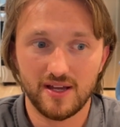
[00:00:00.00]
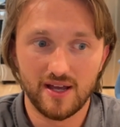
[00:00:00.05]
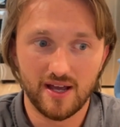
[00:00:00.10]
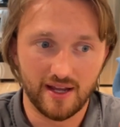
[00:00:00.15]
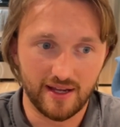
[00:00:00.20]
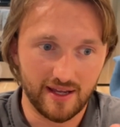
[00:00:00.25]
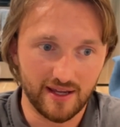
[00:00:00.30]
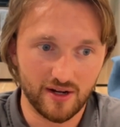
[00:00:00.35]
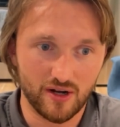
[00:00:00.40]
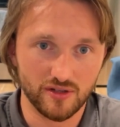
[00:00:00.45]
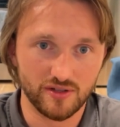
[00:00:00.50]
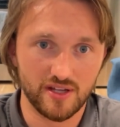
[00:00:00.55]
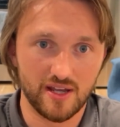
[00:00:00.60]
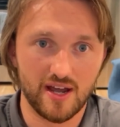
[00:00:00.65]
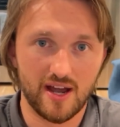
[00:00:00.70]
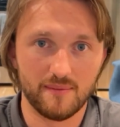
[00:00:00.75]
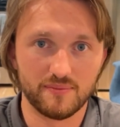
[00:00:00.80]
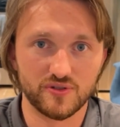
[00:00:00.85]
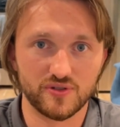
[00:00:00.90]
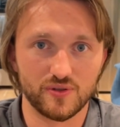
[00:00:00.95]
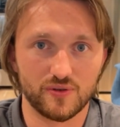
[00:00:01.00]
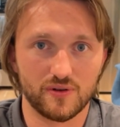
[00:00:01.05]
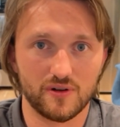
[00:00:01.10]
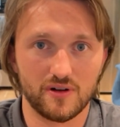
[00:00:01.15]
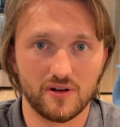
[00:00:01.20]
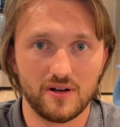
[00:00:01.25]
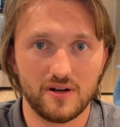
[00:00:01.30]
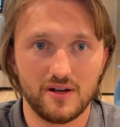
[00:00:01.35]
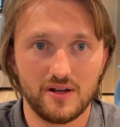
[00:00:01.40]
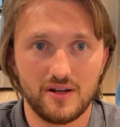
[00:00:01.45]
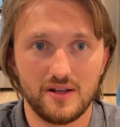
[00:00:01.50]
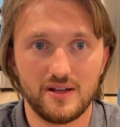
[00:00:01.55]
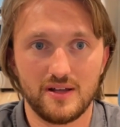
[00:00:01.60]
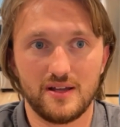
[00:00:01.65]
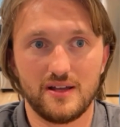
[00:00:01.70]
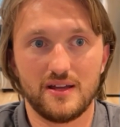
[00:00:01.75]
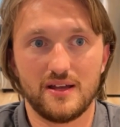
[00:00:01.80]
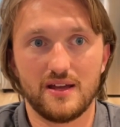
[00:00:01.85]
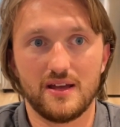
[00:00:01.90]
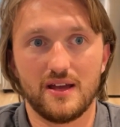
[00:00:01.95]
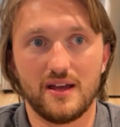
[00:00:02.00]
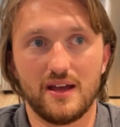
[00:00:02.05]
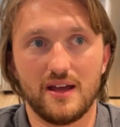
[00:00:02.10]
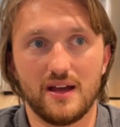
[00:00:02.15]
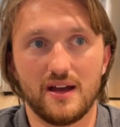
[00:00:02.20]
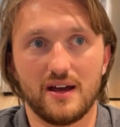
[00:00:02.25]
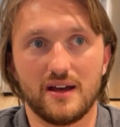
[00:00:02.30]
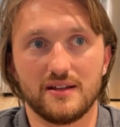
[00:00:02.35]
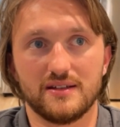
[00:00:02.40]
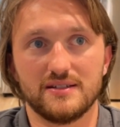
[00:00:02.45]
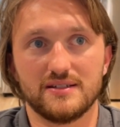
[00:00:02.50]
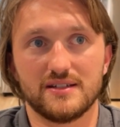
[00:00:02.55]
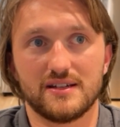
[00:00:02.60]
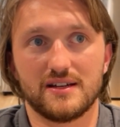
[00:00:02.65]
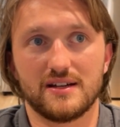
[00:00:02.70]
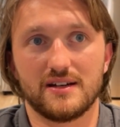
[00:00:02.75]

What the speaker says: I get it on the App Store, and